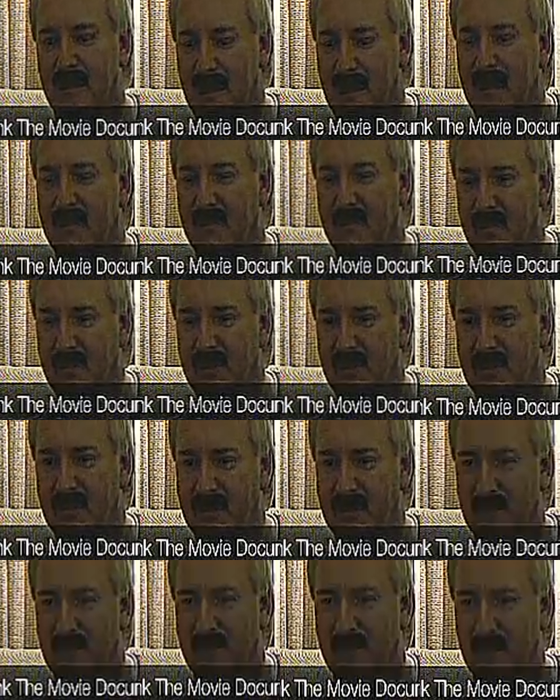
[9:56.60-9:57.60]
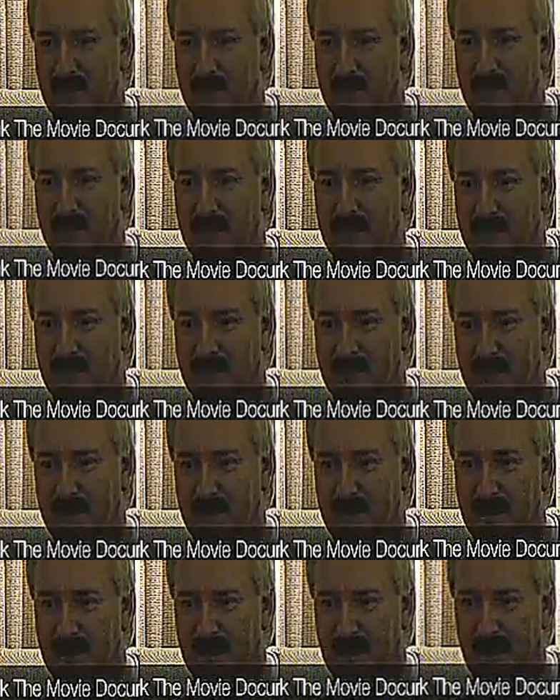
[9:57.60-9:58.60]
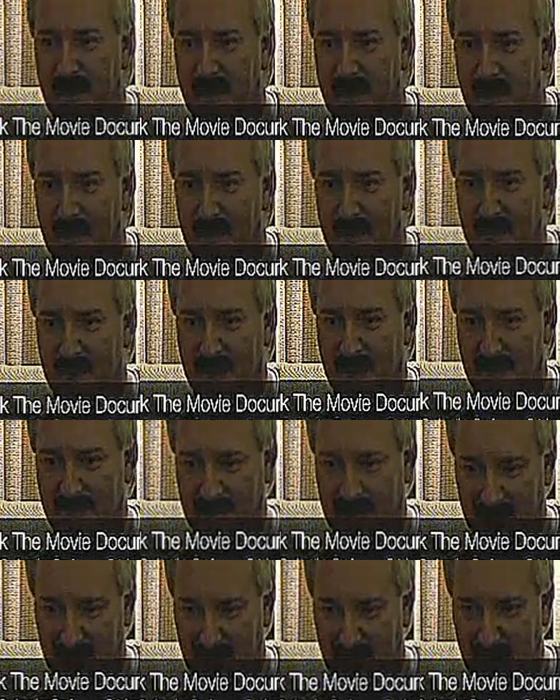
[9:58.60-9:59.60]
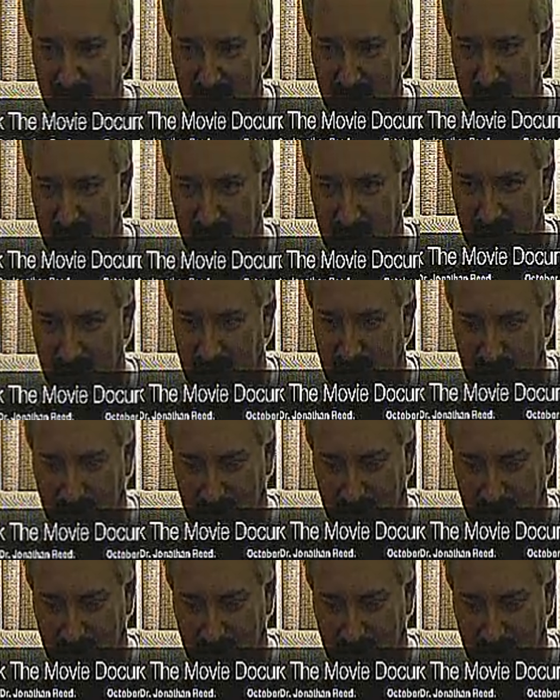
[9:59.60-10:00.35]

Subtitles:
a lot of abuse for doing so. But I salute him